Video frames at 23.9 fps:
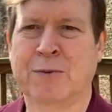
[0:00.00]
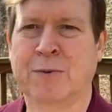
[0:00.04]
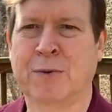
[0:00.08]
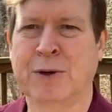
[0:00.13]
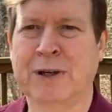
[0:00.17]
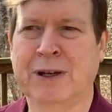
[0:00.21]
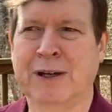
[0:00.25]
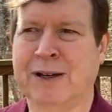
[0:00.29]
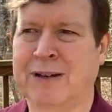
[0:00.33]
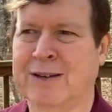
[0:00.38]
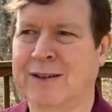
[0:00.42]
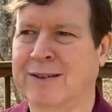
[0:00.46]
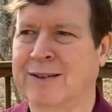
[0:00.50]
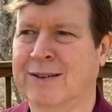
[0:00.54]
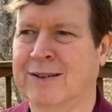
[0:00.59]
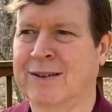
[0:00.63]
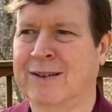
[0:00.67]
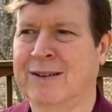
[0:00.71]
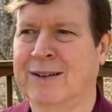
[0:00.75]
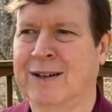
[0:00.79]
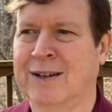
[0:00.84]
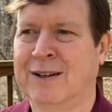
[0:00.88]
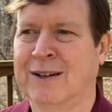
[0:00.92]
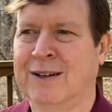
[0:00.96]
week.
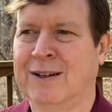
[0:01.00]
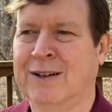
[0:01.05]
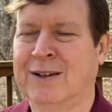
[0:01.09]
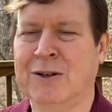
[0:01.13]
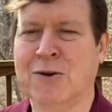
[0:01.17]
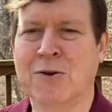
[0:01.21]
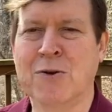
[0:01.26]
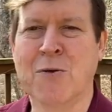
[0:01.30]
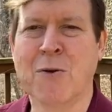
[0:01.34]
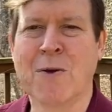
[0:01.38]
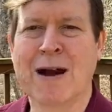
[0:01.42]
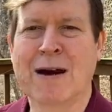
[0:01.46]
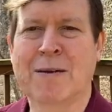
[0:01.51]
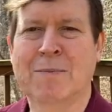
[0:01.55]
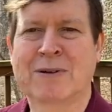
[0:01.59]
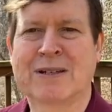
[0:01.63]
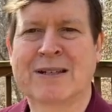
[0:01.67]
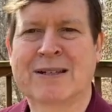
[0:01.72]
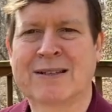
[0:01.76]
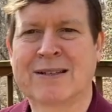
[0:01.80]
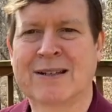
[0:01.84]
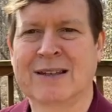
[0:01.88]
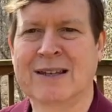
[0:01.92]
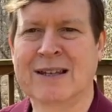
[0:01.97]
You grab
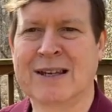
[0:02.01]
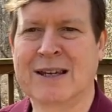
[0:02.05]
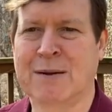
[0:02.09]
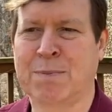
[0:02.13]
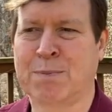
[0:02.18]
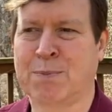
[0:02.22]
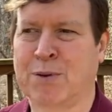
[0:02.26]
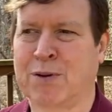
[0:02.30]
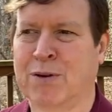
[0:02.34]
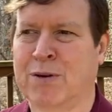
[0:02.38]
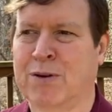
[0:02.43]
sleep,